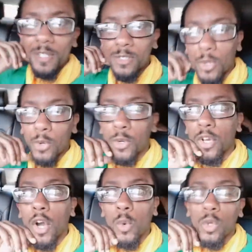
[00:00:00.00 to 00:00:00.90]
so
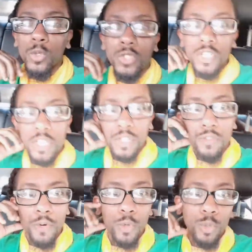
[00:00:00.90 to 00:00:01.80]
y'all will see
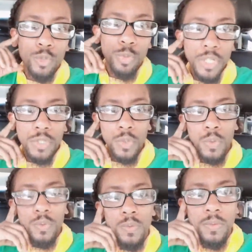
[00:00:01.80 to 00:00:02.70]
these photos pretty
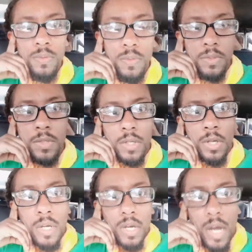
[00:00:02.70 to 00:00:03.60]
soon.
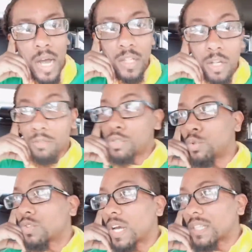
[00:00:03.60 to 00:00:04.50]
I love
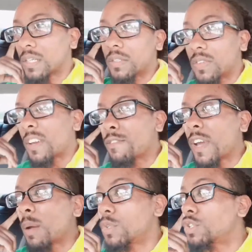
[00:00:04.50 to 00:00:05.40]
shoots like this, like
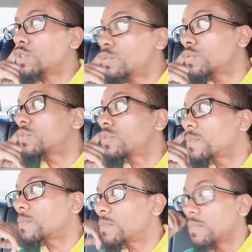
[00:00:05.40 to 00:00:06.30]
family shoots.
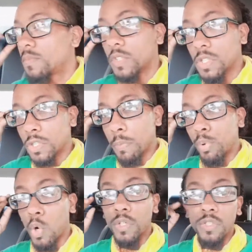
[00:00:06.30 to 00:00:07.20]
Yes. This is
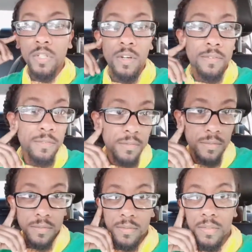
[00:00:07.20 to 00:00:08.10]
important stuff.
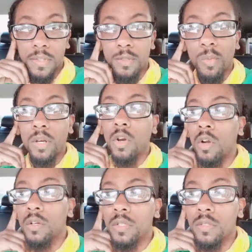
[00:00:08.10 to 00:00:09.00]
My
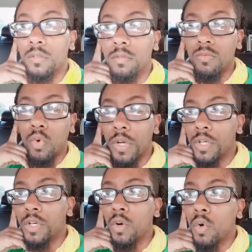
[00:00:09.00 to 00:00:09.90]
daughter is one
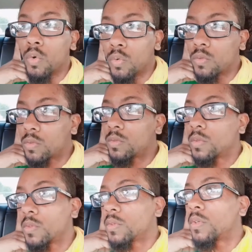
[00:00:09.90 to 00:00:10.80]
year old,
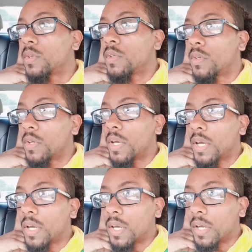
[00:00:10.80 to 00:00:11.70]

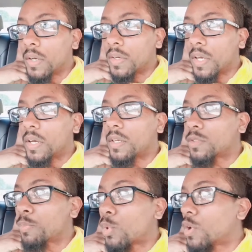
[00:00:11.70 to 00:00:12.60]
and yeah,
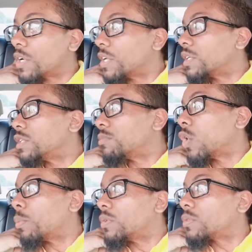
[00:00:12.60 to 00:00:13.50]
it's important to get these
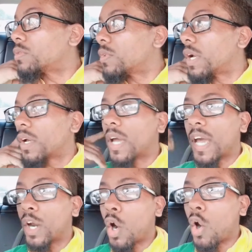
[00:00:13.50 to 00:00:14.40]
moments.
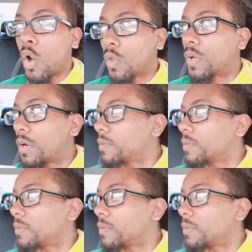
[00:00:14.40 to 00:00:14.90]
Exactly. Like, Those are your their,